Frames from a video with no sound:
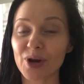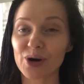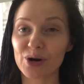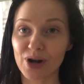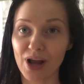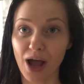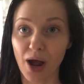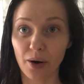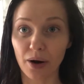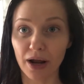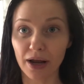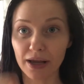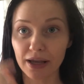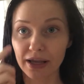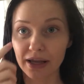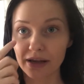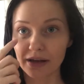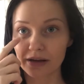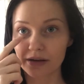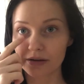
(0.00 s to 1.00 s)
Or not
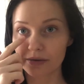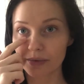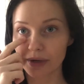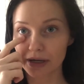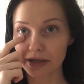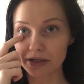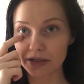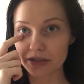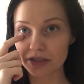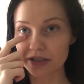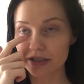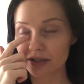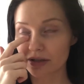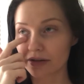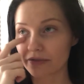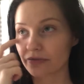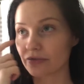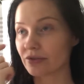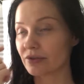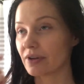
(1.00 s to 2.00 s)
rocking, oh my gosh, it's
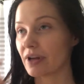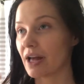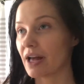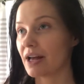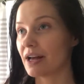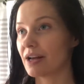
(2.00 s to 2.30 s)
awful.